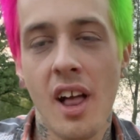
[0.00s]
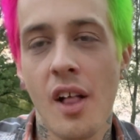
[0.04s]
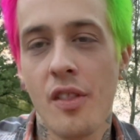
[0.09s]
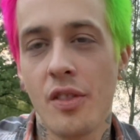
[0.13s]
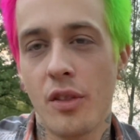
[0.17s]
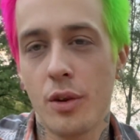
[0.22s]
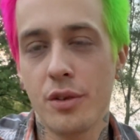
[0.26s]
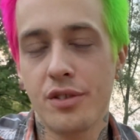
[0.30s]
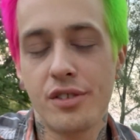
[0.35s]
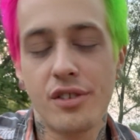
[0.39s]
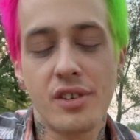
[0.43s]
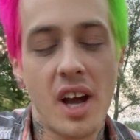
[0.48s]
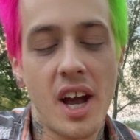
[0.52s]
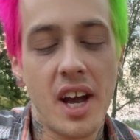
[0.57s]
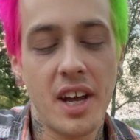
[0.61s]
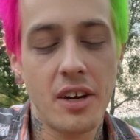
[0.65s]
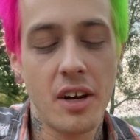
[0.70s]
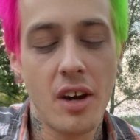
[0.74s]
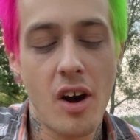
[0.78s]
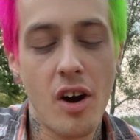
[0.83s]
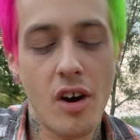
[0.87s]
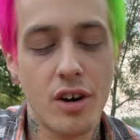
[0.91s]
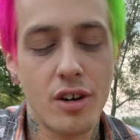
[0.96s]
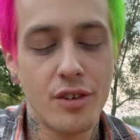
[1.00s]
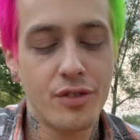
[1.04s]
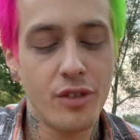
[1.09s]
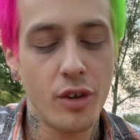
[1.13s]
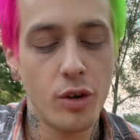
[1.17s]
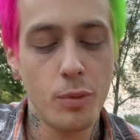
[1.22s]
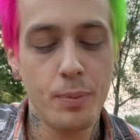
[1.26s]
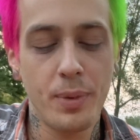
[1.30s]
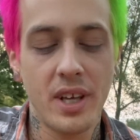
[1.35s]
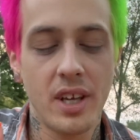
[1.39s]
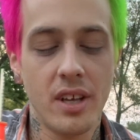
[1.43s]
Those are kind of hard
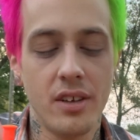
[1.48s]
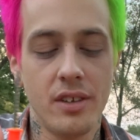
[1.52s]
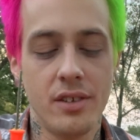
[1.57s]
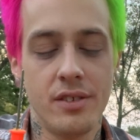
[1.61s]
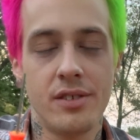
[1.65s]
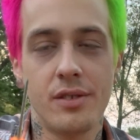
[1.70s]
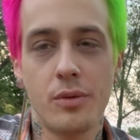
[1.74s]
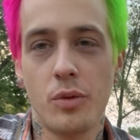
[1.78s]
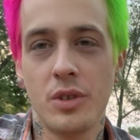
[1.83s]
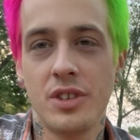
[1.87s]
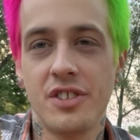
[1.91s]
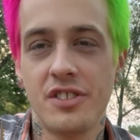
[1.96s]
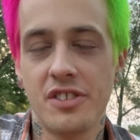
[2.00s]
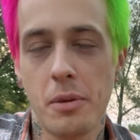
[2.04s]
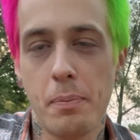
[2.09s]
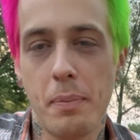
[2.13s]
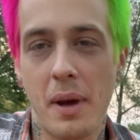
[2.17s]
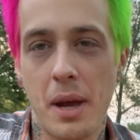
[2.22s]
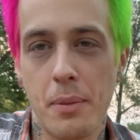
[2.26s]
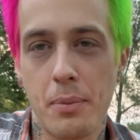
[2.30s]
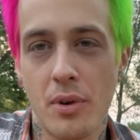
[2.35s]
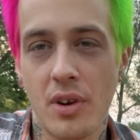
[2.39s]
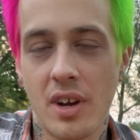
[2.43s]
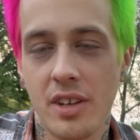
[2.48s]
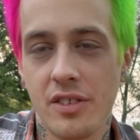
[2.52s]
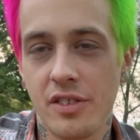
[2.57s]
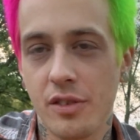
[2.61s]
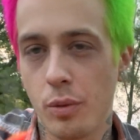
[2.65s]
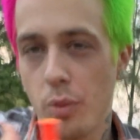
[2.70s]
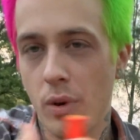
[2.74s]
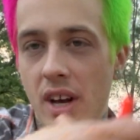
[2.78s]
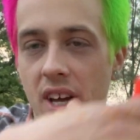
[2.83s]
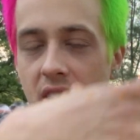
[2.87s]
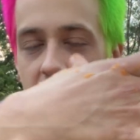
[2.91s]
though, because once the paper gets
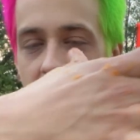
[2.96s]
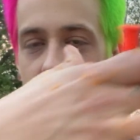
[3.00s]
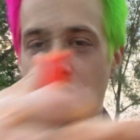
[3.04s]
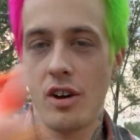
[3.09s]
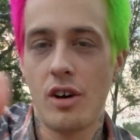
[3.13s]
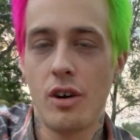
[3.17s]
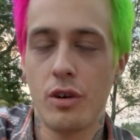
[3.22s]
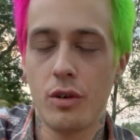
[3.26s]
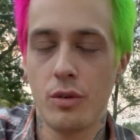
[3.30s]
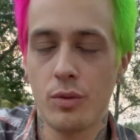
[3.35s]
wet, it all